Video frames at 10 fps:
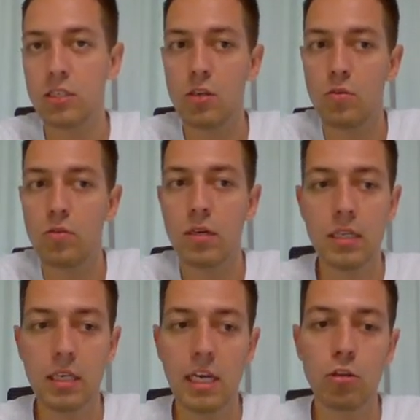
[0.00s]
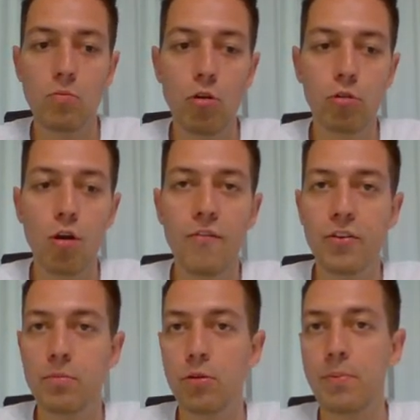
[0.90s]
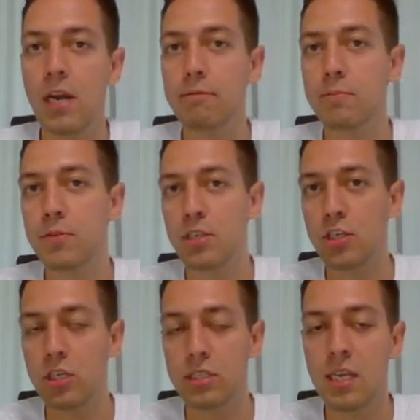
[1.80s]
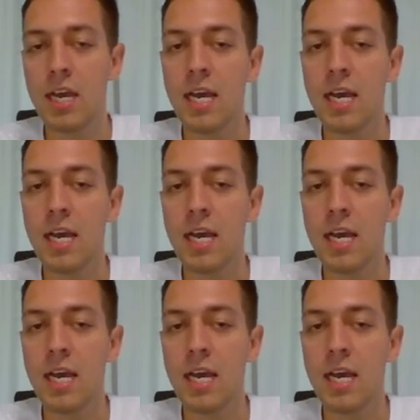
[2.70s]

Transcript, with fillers: You uh, get to more comfortable, perhaps, positions